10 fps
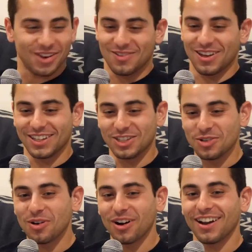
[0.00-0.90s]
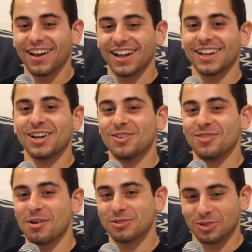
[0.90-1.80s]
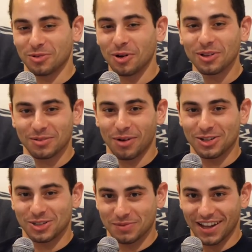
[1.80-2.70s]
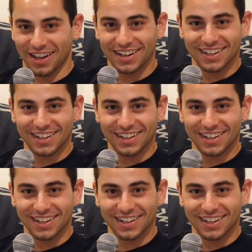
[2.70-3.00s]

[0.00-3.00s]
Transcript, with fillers: Wait, wait you were like, what was your role in marching band?